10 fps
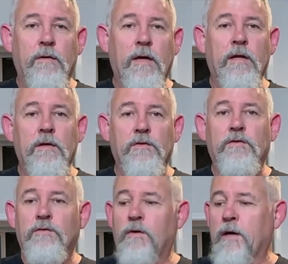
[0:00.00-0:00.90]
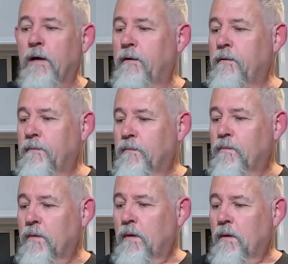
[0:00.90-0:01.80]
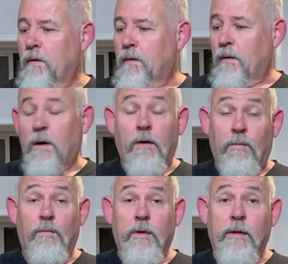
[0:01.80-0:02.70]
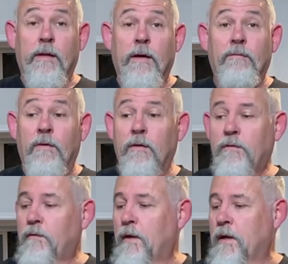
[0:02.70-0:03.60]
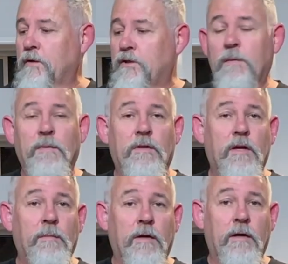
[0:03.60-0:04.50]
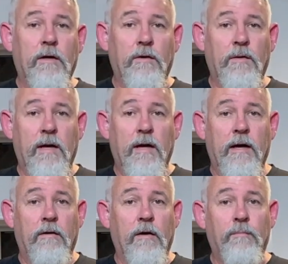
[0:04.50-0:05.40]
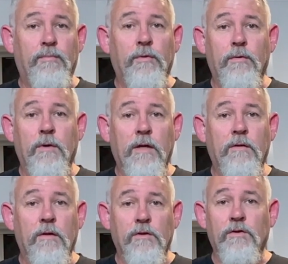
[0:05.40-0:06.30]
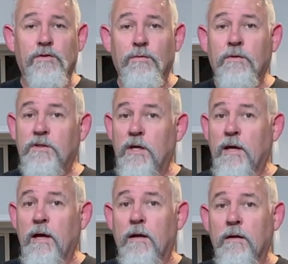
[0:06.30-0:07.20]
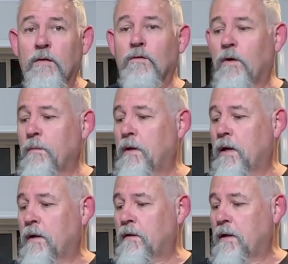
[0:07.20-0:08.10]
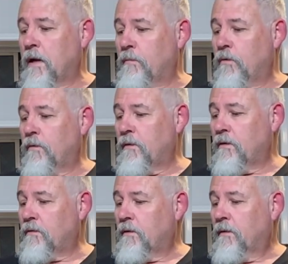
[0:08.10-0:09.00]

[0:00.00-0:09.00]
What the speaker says: Kentish Strong Ale. I really love this, and Shepherd Neame & Co. are a brewery that you should check out next time you're down at Dan Murphy's.